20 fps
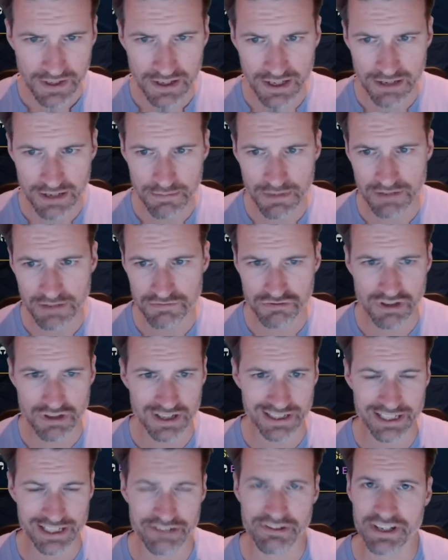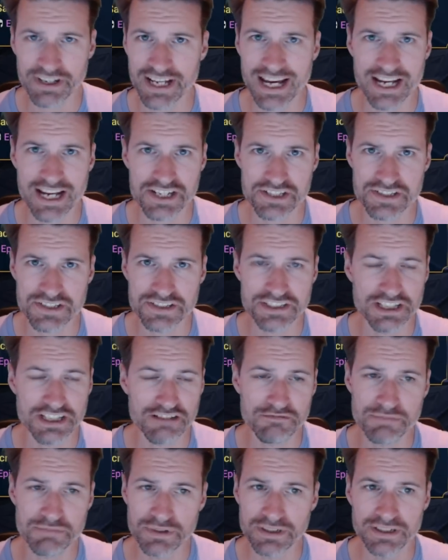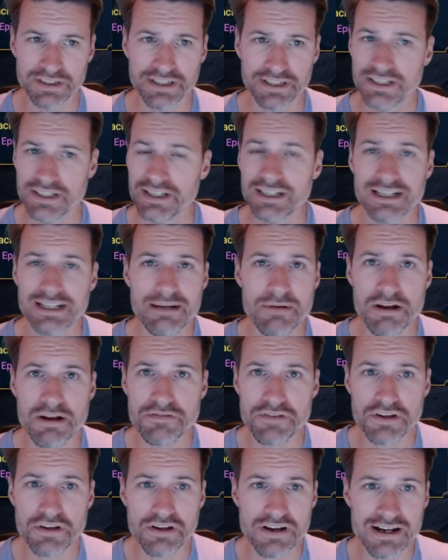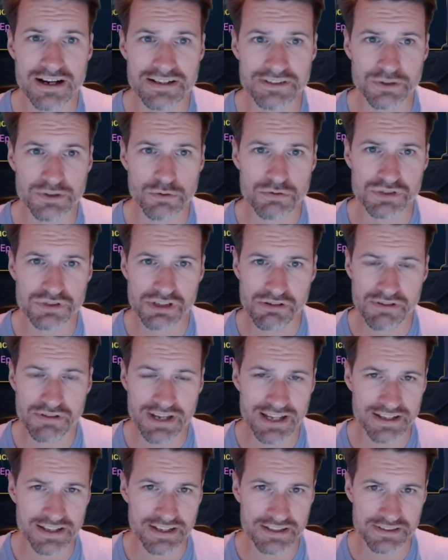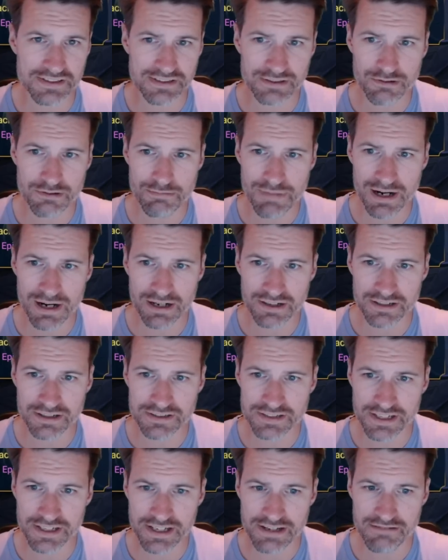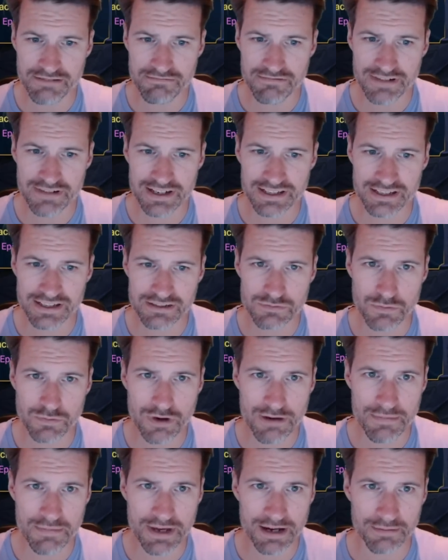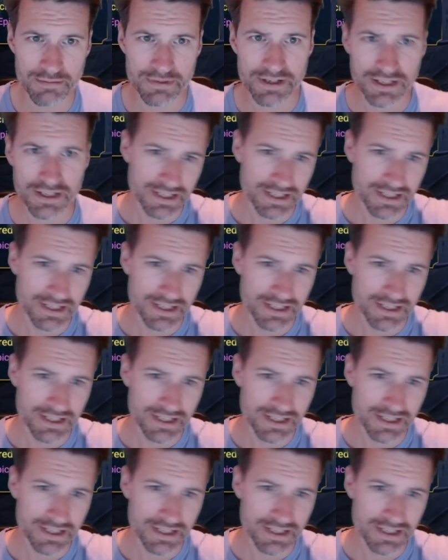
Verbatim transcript: I've tried clearing the cache and stuff, but let me know if you guys also get this little bug, because it really does wind me up.